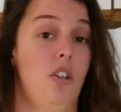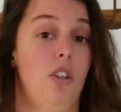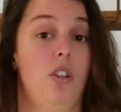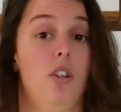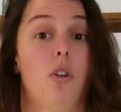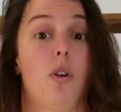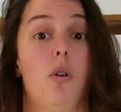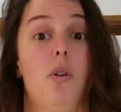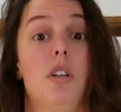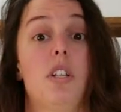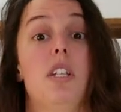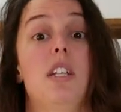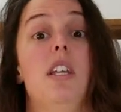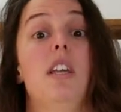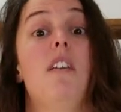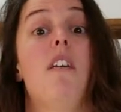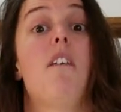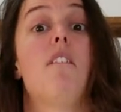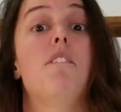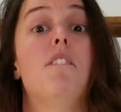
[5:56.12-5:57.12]
You're going to
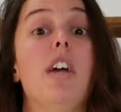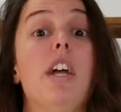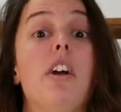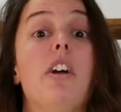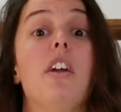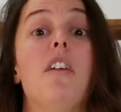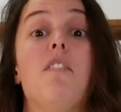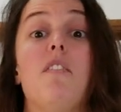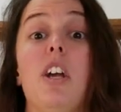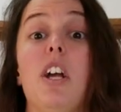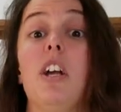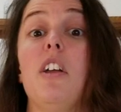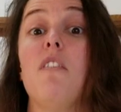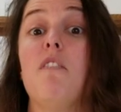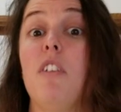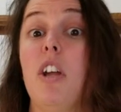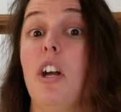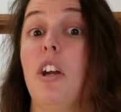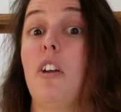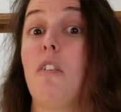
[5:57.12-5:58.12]
need very, very,
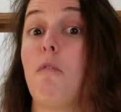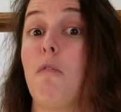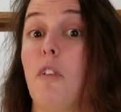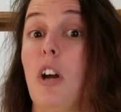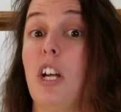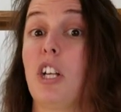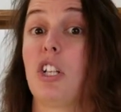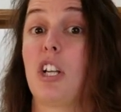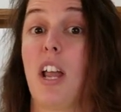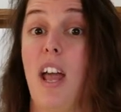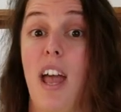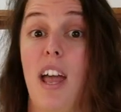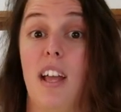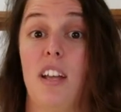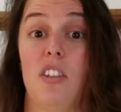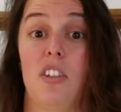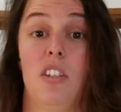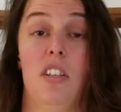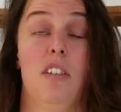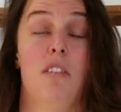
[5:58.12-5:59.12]
very fresh
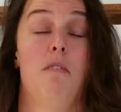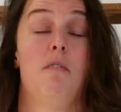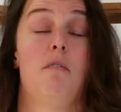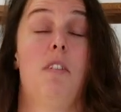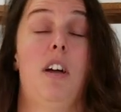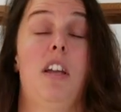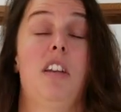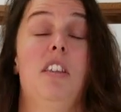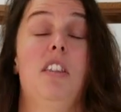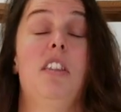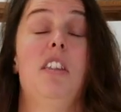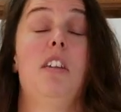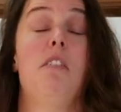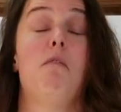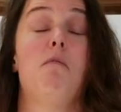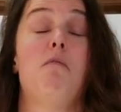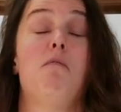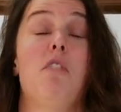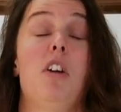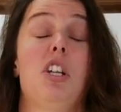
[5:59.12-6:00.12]
eggs. Find the
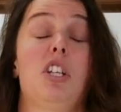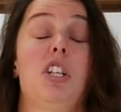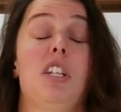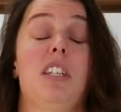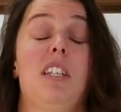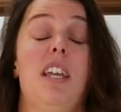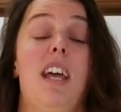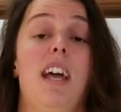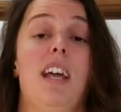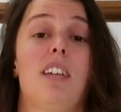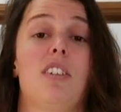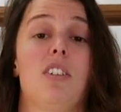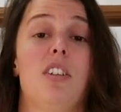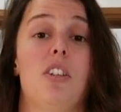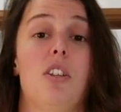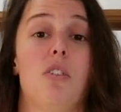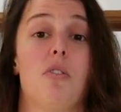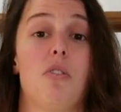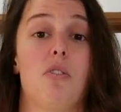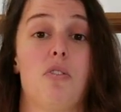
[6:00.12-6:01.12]
freshest eggs in
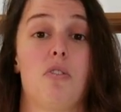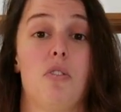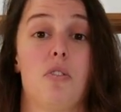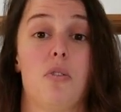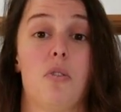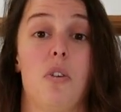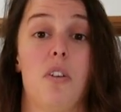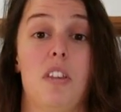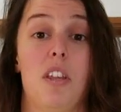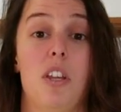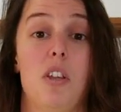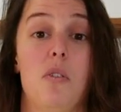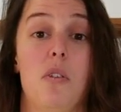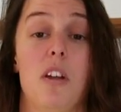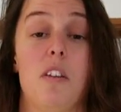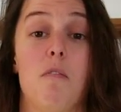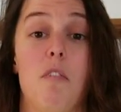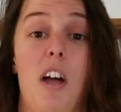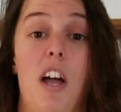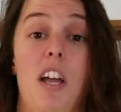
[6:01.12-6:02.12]
the grocery store that you
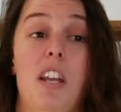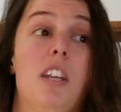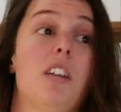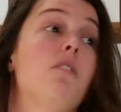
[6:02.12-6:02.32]
can find.